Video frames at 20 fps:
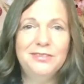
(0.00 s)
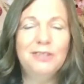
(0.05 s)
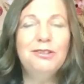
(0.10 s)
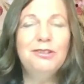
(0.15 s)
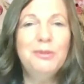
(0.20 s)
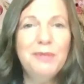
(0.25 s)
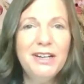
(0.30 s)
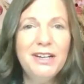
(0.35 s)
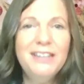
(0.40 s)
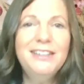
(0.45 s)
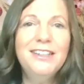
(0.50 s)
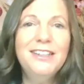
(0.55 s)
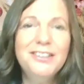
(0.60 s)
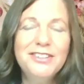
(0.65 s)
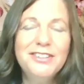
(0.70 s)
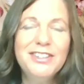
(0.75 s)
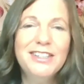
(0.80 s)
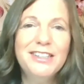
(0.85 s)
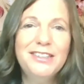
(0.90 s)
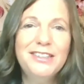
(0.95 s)
Remind
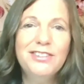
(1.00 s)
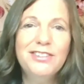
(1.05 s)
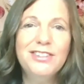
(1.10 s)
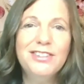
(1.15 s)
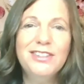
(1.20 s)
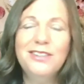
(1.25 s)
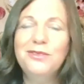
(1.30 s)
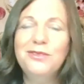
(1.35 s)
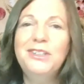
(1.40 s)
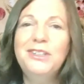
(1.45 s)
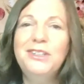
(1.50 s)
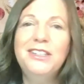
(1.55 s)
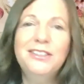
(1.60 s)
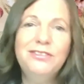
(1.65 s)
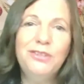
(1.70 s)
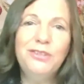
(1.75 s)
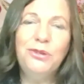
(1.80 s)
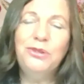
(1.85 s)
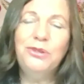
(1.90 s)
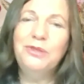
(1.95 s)
ourselves that we
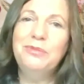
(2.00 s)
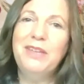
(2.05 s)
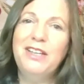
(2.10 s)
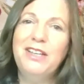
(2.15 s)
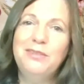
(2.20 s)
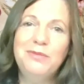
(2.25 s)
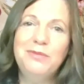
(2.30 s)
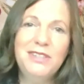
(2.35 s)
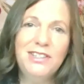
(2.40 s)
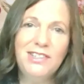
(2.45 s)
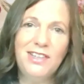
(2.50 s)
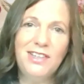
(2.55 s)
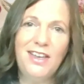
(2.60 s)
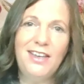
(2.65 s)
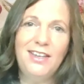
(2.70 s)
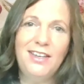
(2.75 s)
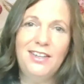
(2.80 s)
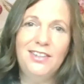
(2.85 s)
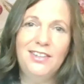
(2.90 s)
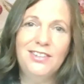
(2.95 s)
have all made
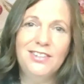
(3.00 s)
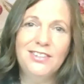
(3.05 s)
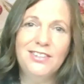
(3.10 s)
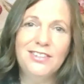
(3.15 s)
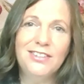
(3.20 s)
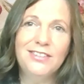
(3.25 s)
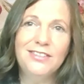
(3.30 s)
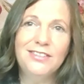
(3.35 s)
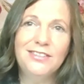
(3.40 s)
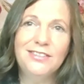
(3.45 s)
mistakes.